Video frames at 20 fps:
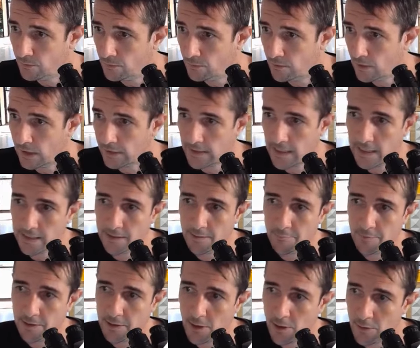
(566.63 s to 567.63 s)
Okay, here
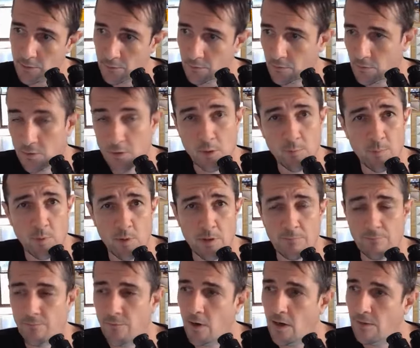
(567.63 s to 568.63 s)
we go.
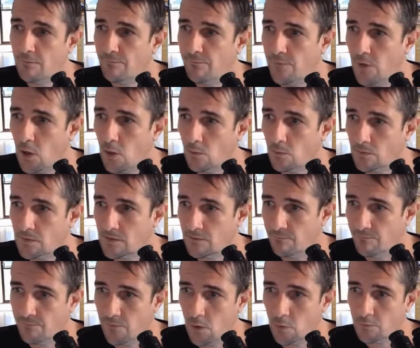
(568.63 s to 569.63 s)
2.5 volts
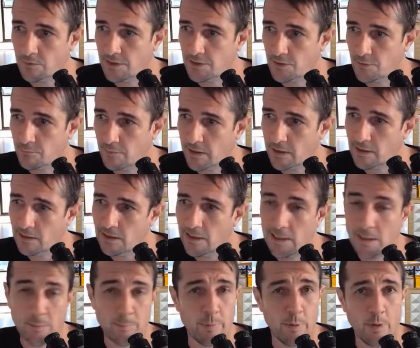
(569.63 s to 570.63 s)
voltage
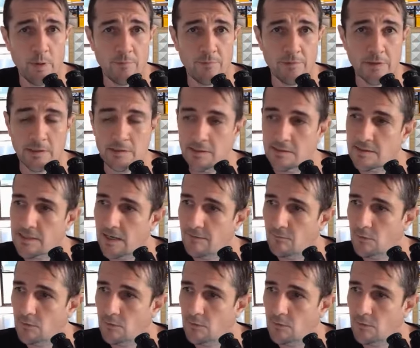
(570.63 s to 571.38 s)
regulator. Perfect. Let's have a